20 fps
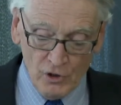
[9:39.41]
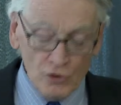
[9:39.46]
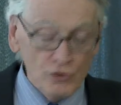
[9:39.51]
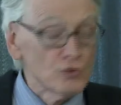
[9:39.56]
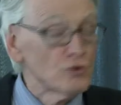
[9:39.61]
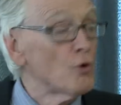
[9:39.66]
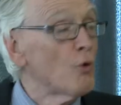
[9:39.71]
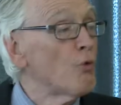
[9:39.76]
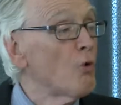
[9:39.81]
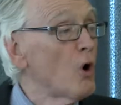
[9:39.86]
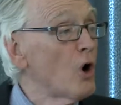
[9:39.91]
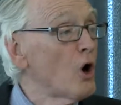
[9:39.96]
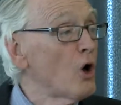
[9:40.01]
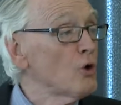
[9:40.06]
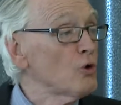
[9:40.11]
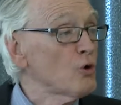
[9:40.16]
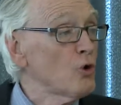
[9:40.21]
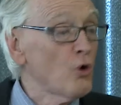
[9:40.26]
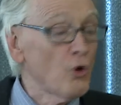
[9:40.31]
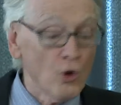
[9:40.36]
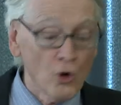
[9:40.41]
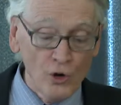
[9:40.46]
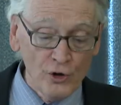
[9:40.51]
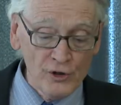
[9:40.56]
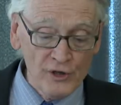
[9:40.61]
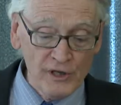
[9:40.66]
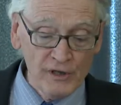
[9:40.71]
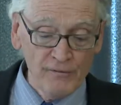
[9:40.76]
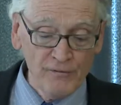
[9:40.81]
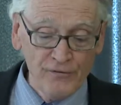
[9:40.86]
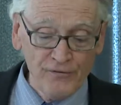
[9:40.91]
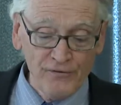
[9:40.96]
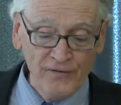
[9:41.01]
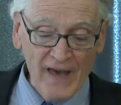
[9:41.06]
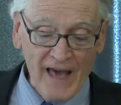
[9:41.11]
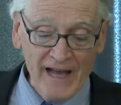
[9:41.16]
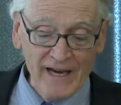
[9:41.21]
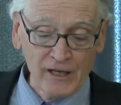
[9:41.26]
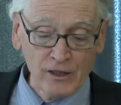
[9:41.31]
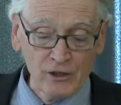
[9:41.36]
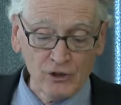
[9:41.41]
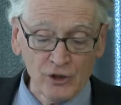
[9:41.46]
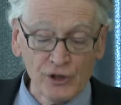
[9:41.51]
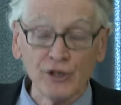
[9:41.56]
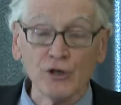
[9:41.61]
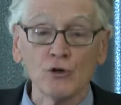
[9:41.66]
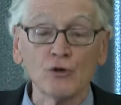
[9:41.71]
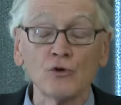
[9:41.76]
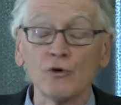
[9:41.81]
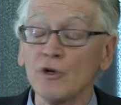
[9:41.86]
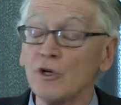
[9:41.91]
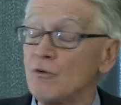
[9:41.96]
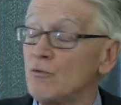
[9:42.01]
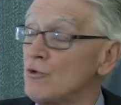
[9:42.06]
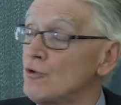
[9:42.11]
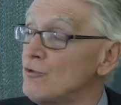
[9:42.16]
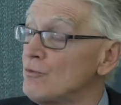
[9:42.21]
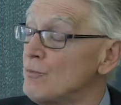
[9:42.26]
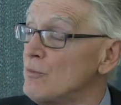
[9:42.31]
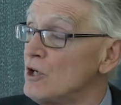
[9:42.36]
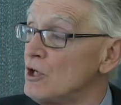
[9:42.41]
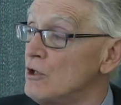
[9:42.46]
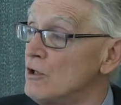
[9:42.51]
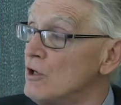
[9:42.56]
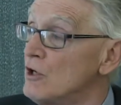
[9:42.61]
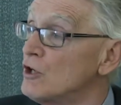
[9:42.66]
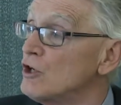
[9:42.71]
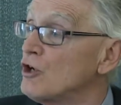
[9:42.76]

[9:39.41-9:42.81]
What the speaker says: The World Court emphatically agreed with me,